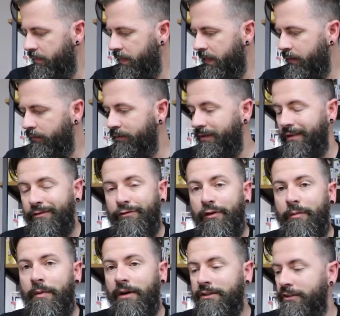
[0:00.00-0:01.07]
It was only
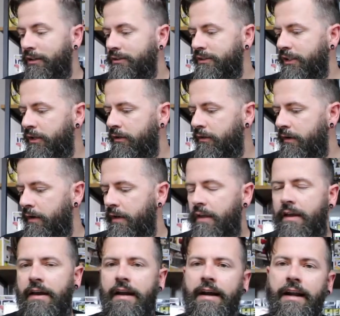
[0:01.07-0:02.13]
$4 also,
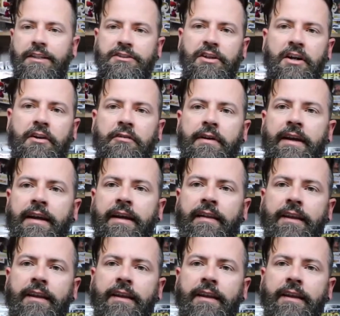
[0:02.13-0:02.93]
and I started reading it.